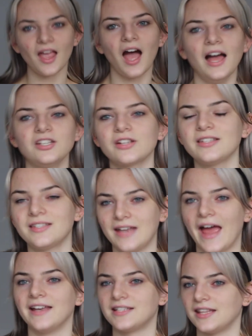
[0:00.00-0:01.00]
I took a
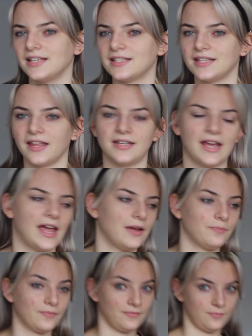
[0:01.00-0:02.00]
stand to this the other
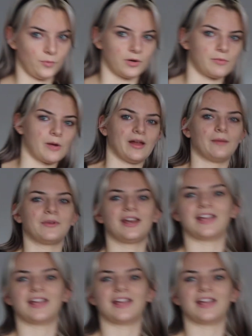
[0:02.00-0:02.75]
day. One moment, I'm gonna